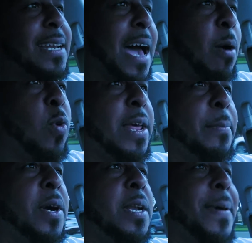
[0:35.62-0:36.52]
I went and
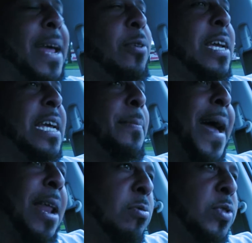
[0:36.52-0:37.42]
put the battery in. The
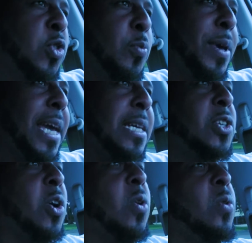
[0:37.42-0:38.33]
battery was too big,
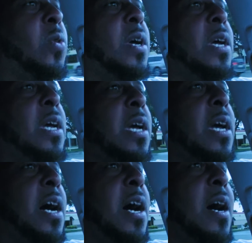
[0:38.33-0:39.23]
so
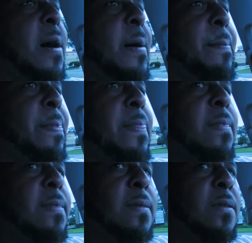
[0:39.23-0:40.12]

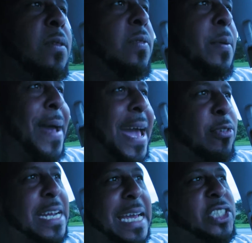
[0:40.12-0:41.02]
the
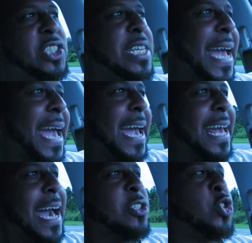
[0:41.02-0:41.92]
battery that she
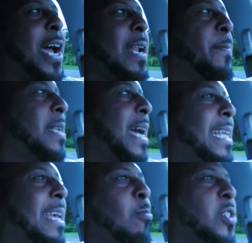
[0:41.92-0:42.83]
had, I tried to put that
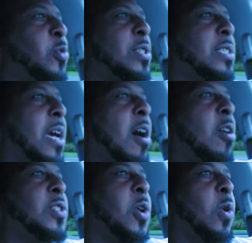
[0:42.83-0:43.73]
in, which was
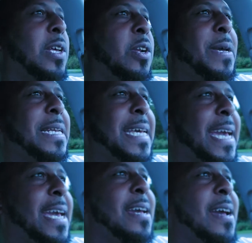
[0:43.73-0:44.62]
also a little bit
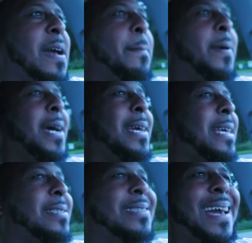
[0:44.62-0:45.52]
dead, but
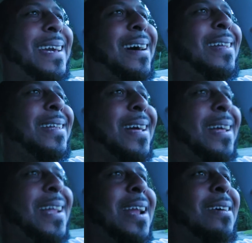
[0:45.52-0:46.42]
it's like
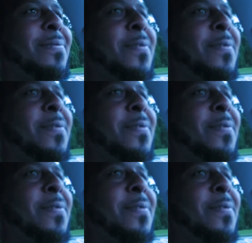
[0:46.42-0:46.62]
a lot of